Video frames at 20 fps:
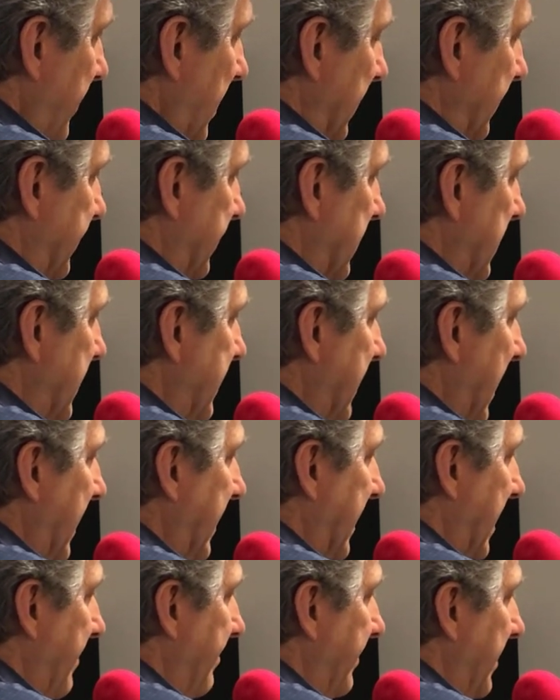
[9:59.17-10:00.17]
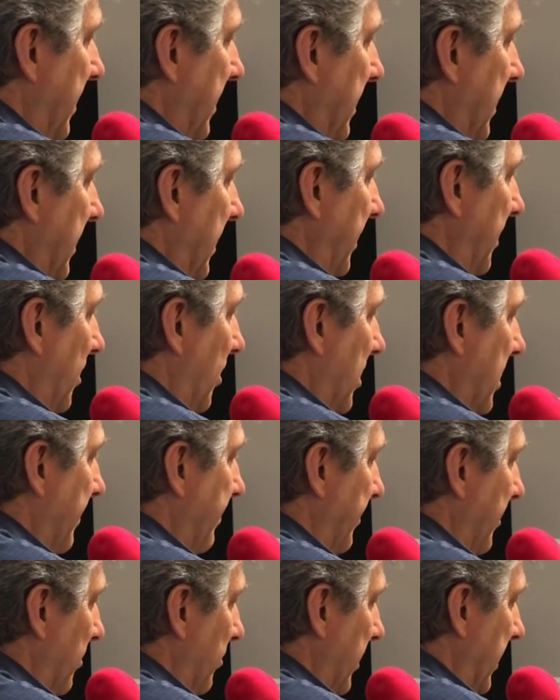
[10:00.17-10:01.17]
It's going to take them, a
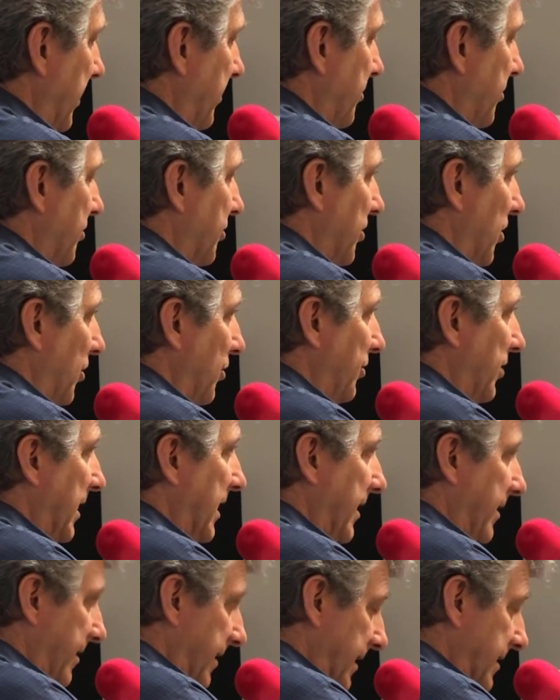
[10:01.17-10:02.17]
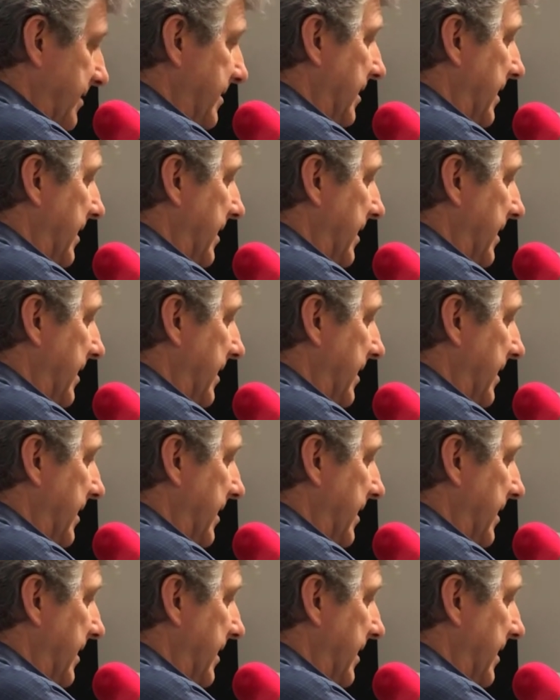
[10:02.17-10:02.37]
couple of weeks or so to get things